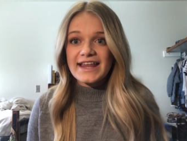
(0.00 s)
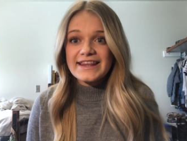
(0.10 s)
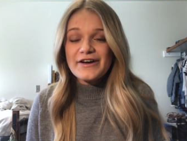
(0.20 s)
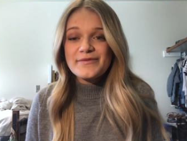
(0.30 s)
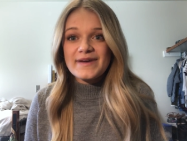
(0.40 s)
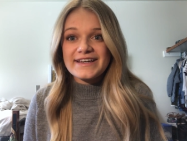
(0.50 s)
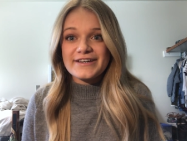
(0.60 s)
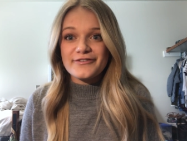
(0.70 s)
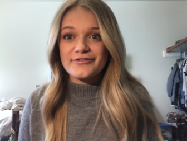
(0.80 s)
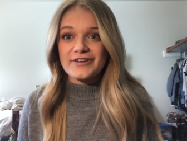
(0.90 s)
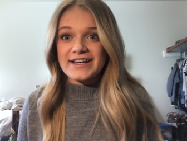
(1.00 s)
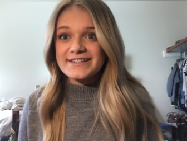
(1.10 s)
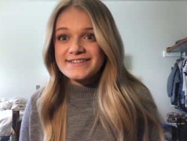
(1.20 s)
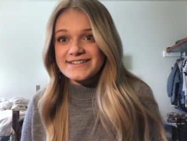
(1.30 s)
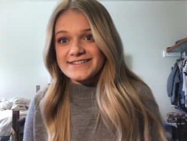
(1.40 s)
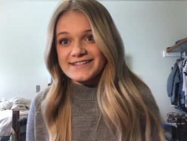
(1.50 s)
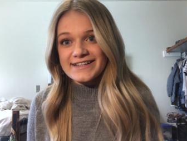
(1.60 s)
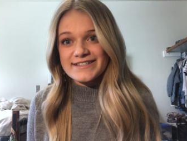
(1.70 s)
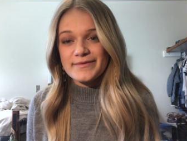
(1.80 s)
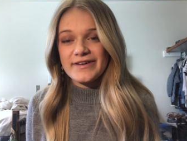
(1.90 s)
Hello my cute friends, it's
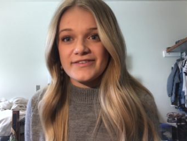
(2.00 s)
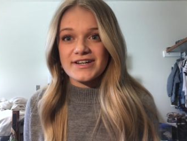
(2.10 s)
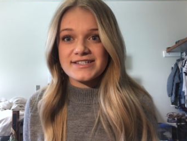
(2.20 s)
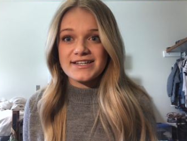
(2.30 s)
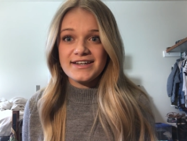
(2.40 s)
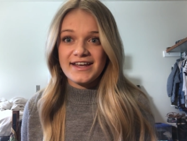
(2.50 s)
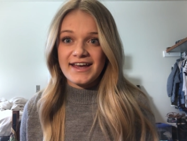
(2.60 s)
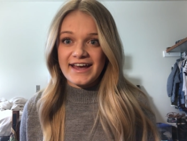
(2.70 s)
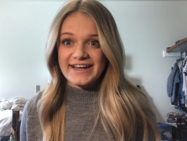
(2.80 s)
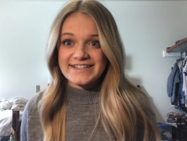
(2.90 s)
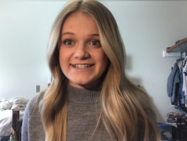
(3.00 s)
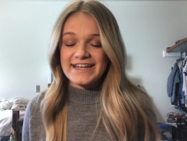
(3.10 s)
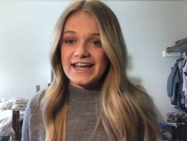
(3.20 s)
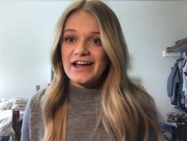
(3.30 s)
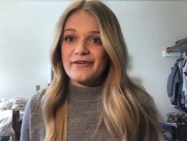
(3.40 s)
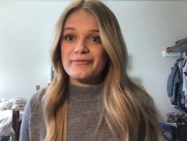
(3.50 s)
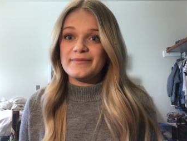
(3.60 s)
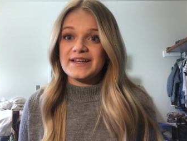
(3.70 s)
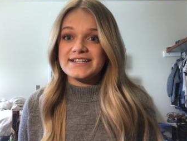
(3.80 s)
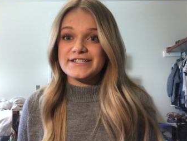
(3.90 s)
Lexi McPherson and today
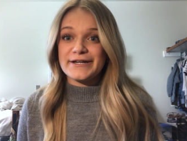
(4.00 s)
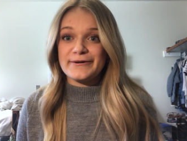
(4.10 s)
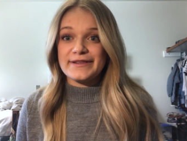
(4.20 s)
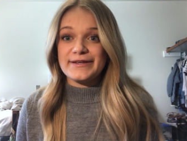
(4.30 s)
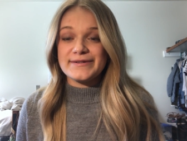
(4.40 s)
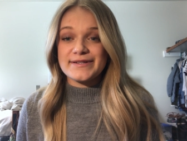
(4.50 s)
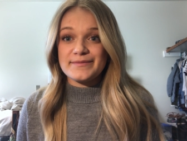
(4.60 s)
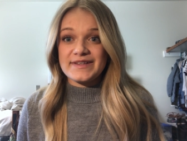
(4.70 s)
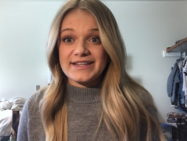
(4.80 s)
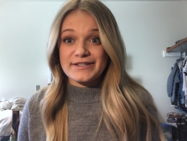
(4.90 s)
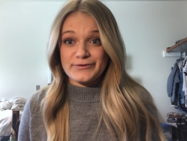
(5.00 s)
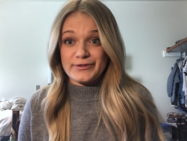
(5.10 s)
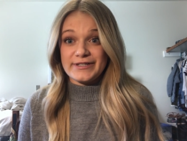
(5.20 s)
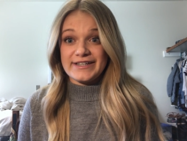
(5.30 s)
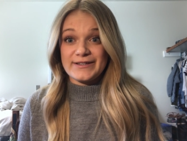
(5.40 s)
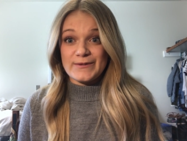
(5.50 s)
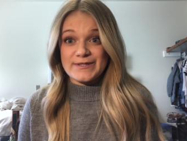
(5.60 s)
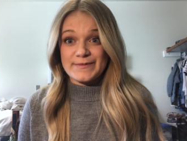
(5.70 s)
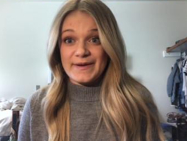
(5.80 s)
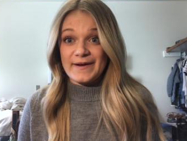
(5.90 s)
I'm going to share with you something that's really
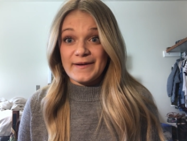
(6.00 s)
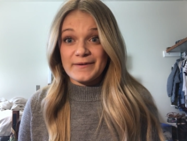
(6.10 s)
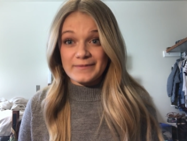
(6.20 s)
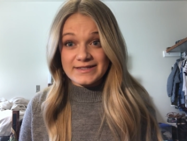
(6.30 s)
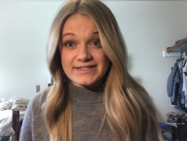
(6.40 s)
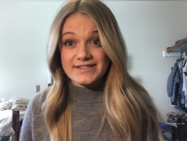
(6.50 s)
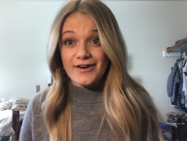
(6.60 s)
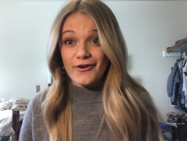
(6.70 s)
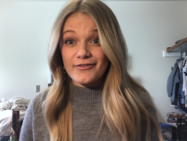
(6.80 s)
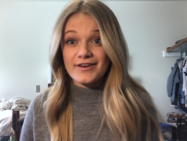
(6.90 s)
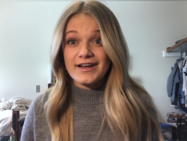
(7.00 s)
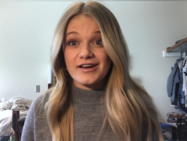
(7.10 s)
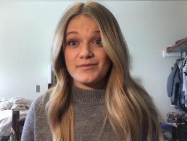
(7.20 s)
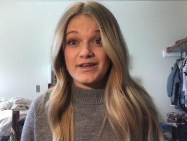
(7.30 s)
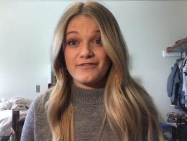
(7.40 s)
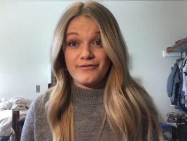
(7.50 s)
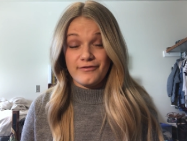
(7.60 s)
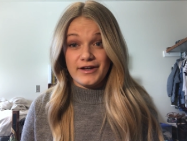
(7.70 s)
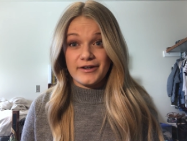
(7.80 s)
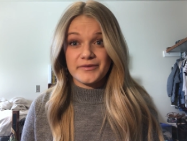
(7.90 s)
close to my heart which is overcoming
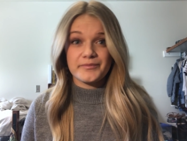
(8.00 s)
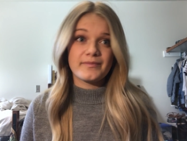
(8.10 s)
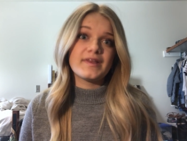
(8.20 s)
fear.